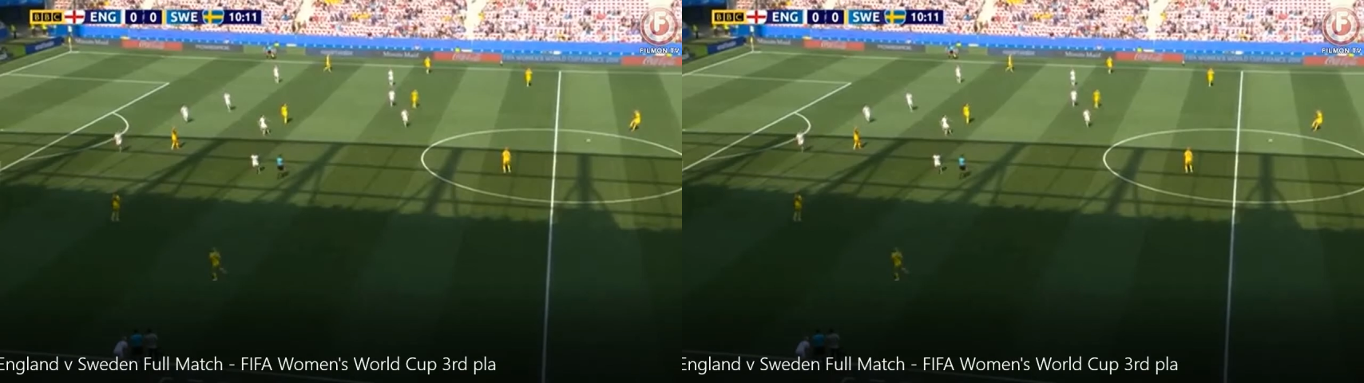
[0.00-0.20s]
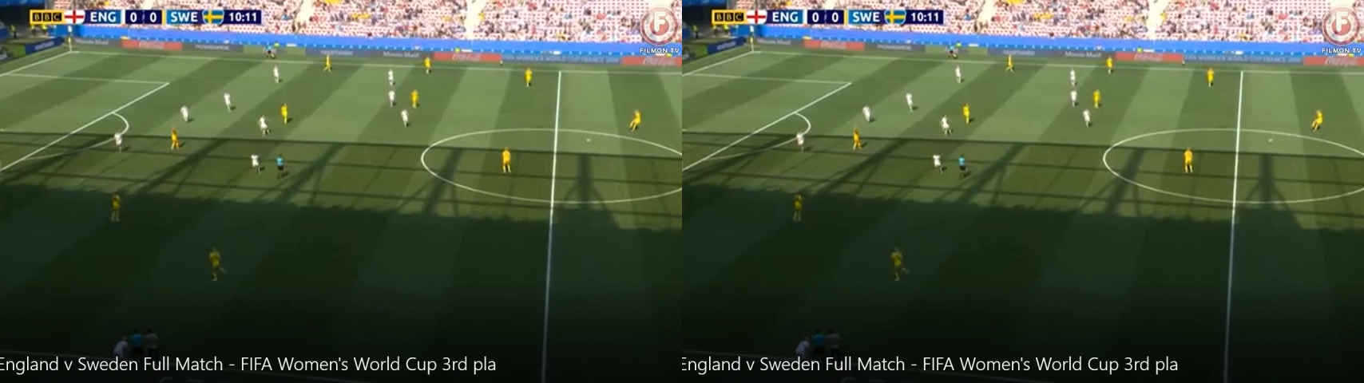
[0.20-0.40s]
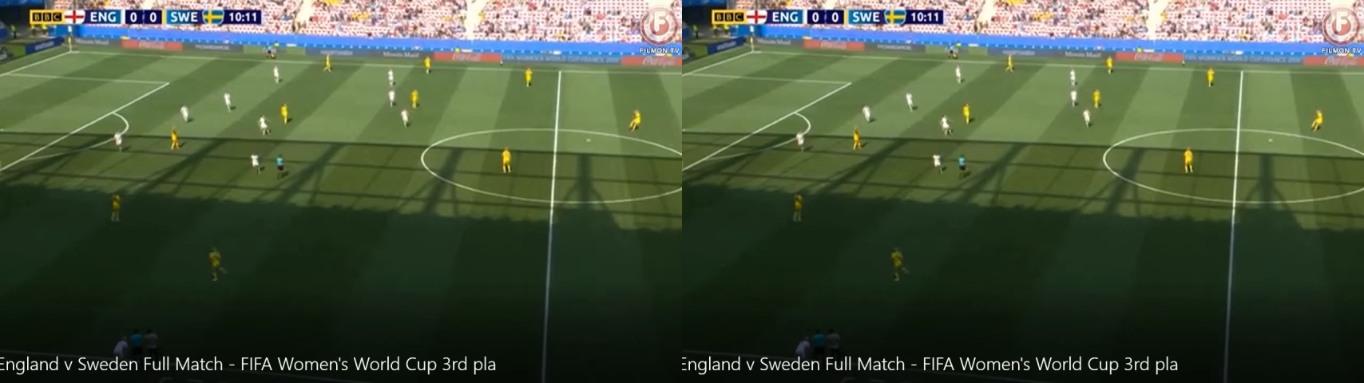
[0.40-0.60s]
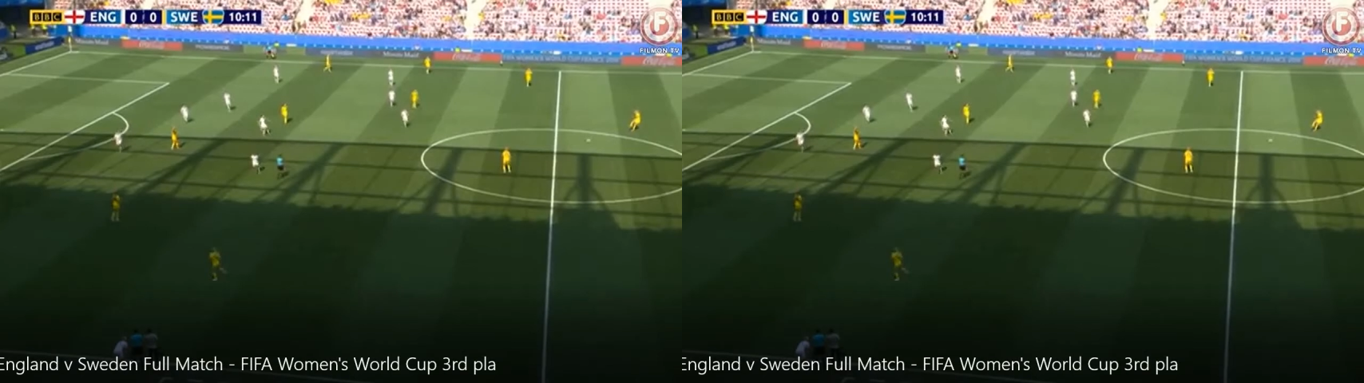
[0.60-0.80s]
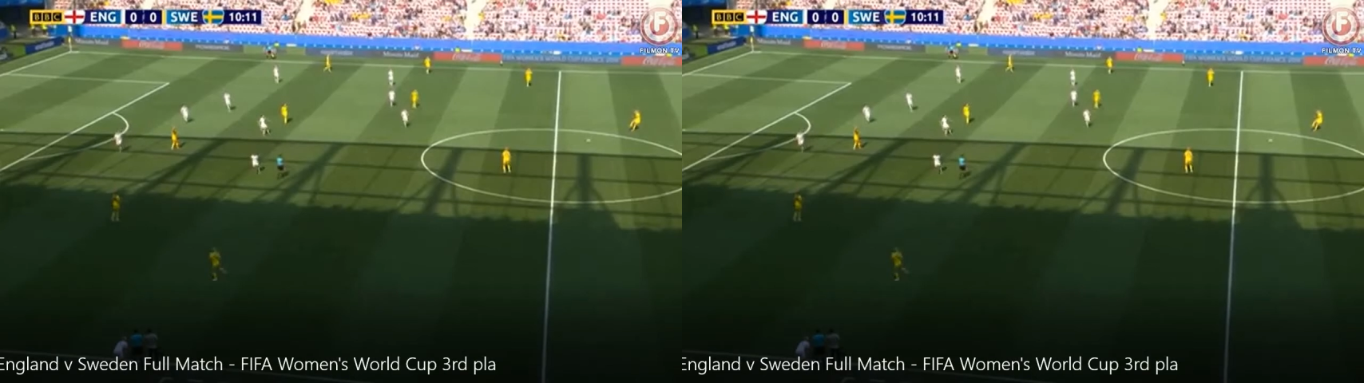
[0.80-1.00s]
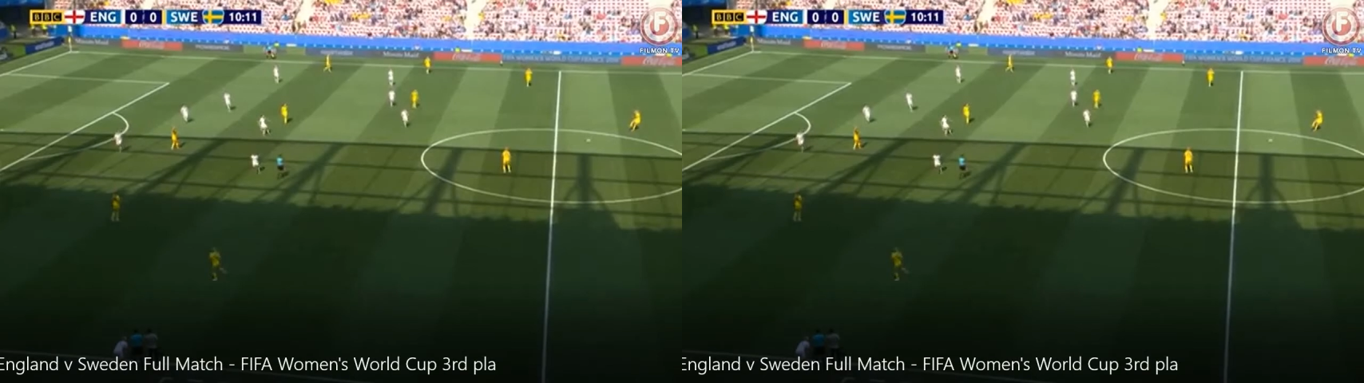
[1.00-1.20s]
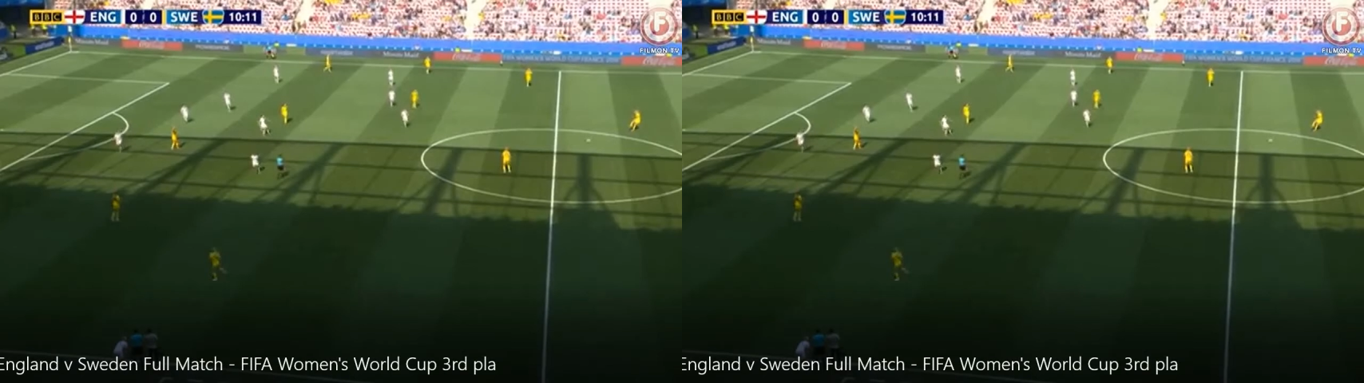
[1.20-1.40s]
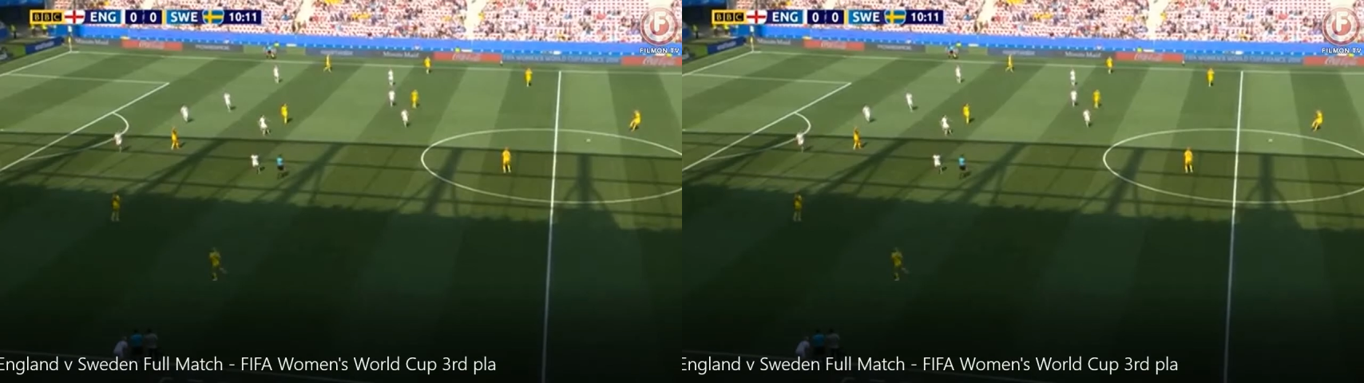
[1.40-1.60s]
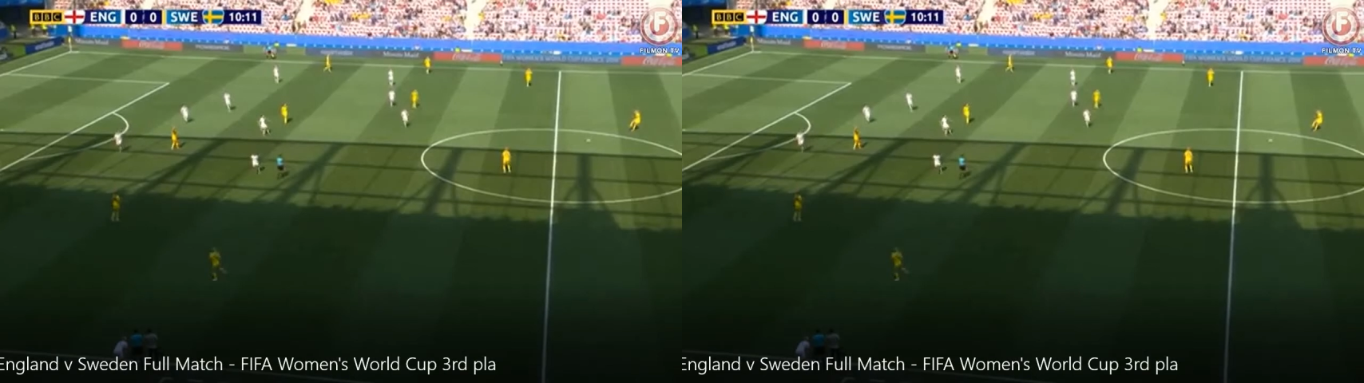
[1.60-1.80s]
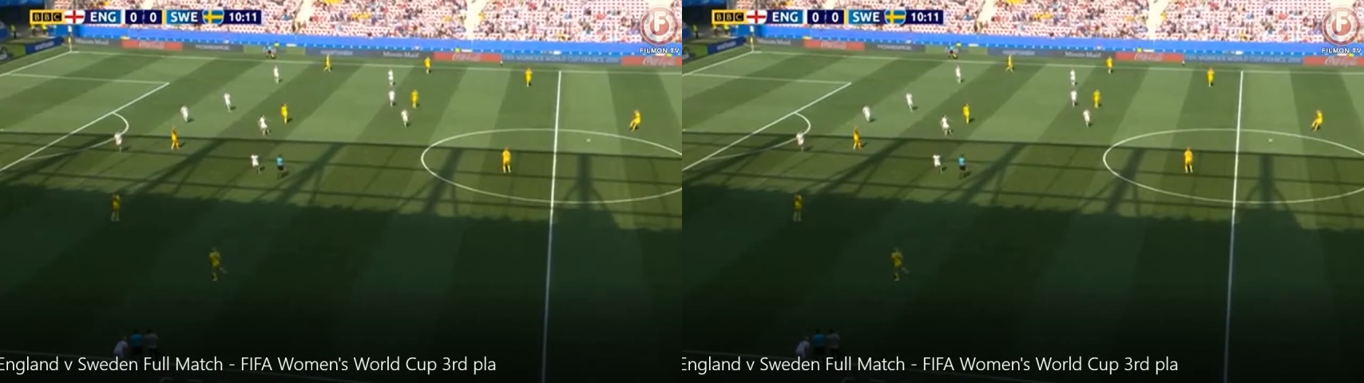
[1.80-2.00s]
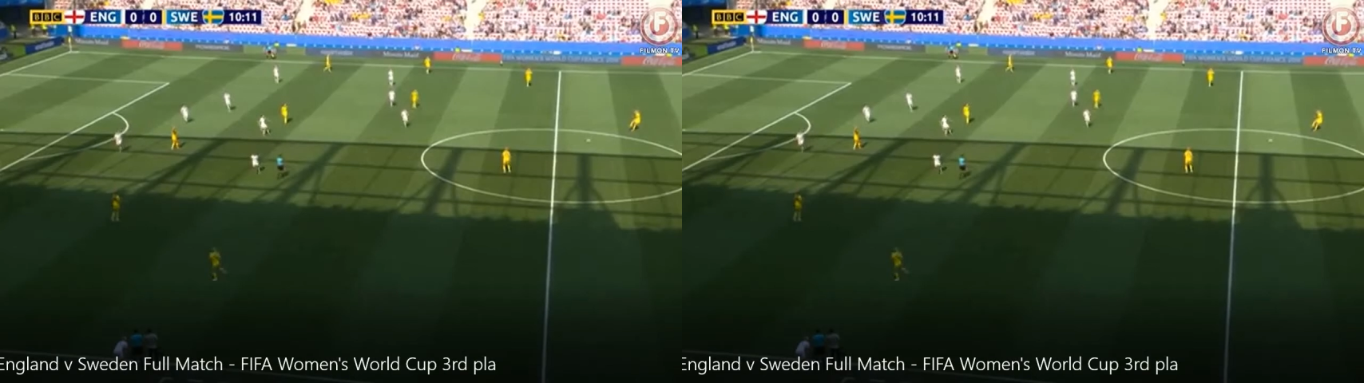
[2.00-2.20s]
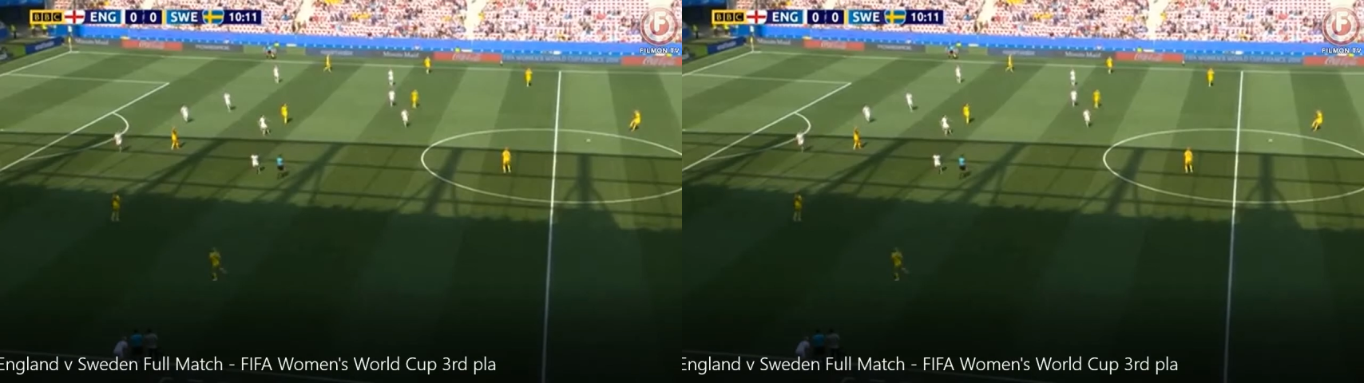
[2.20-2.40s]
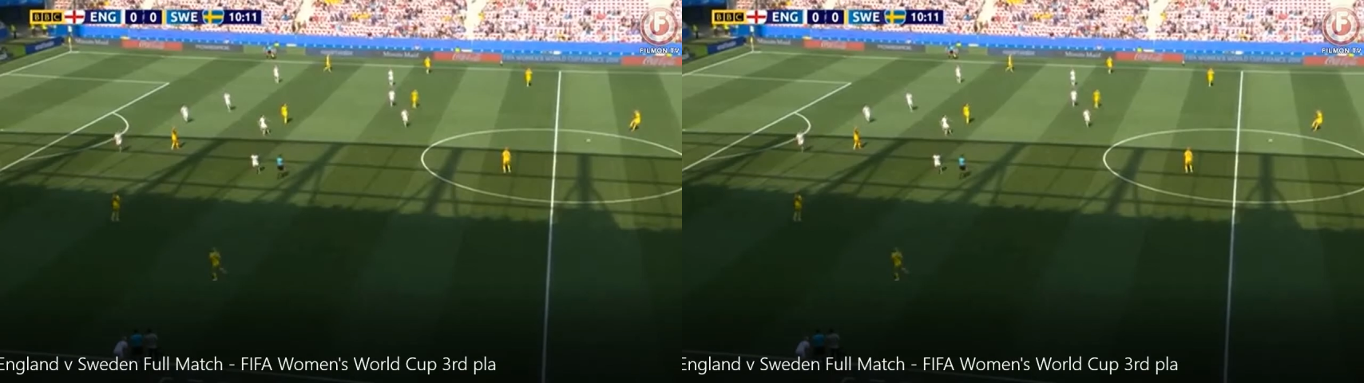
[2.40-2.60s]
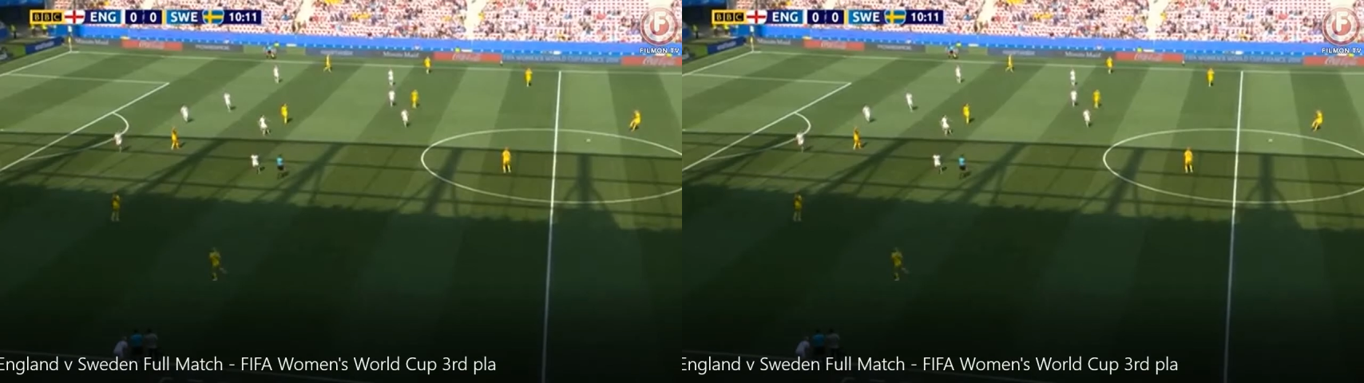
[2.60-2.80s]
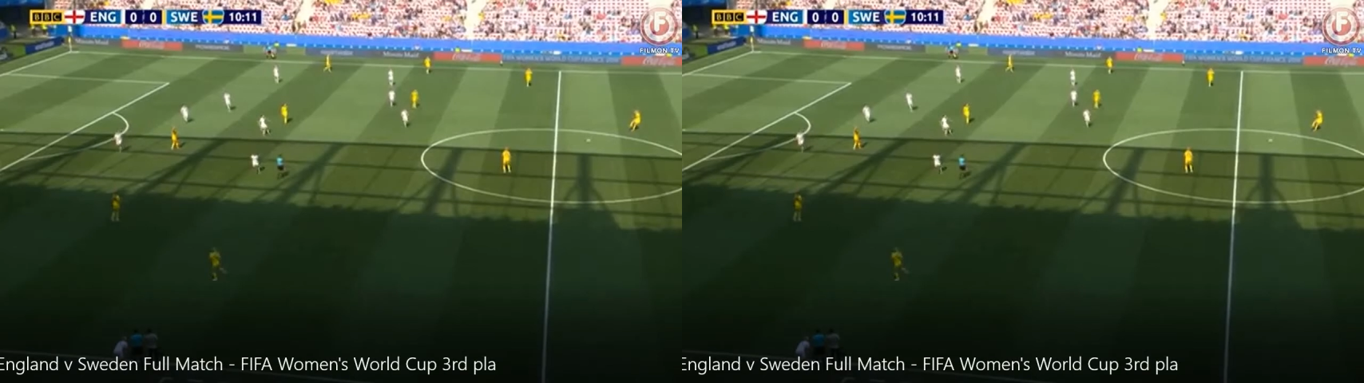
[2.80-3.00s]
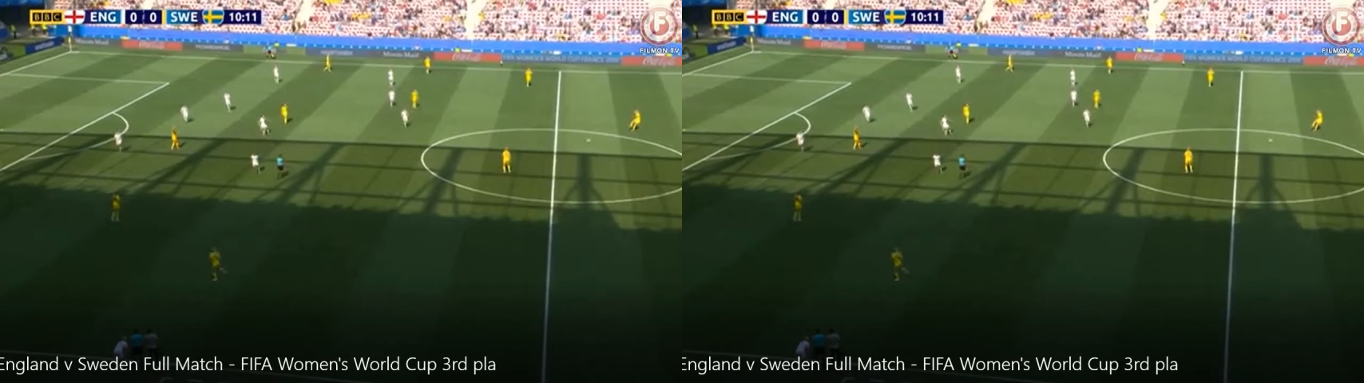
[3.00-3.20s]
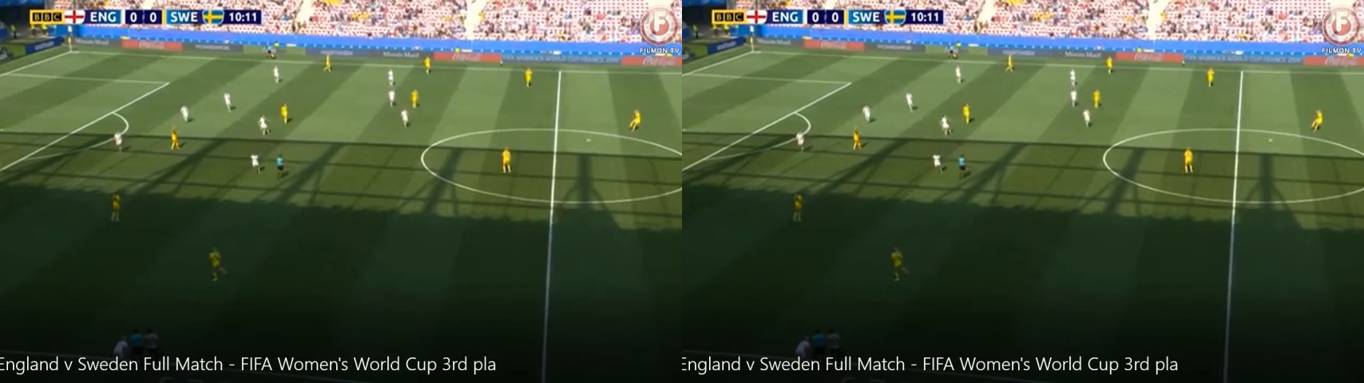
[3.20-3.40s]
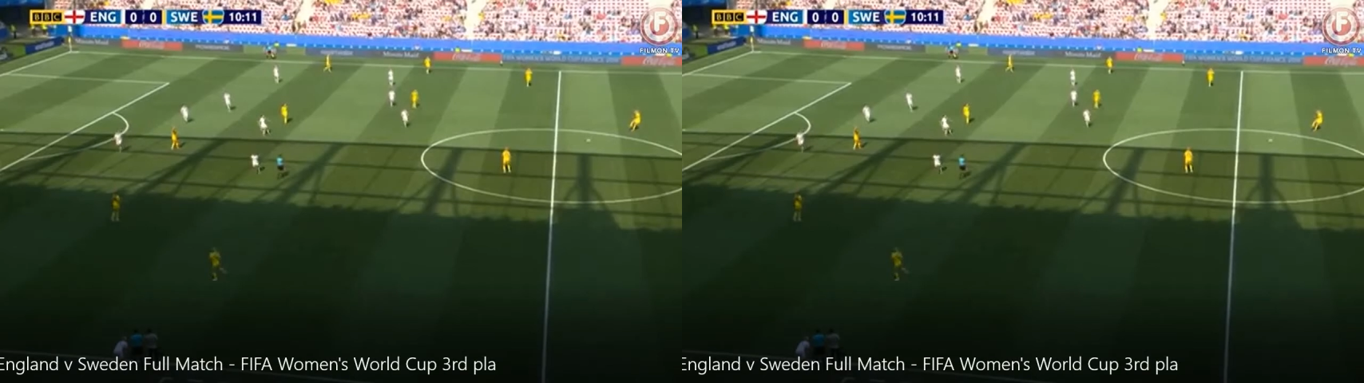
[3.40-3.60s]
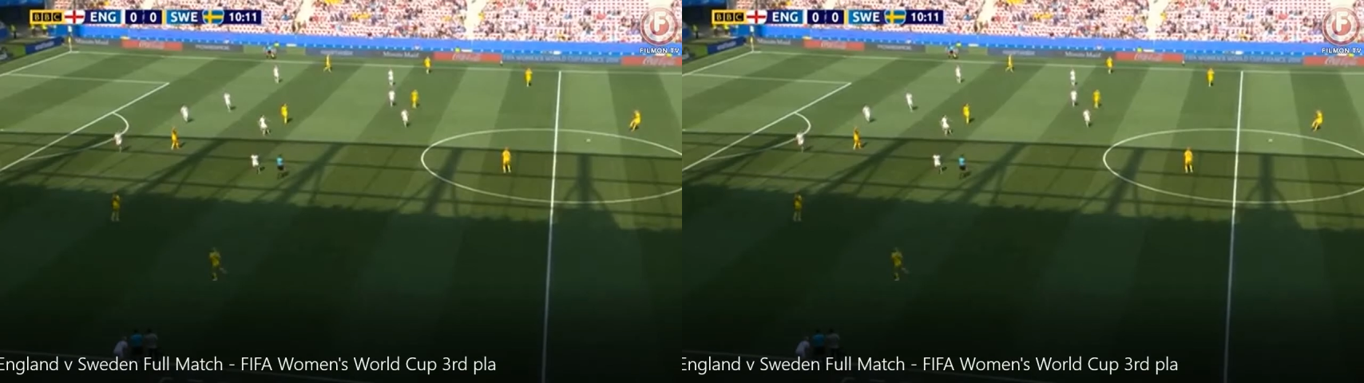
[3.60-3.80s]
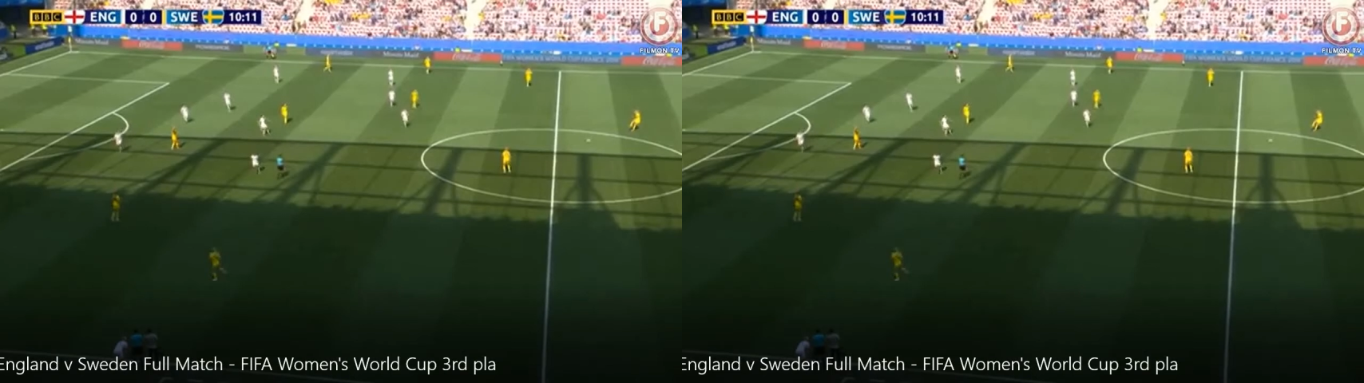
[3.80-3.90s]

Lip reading: [unreadable: no face in view]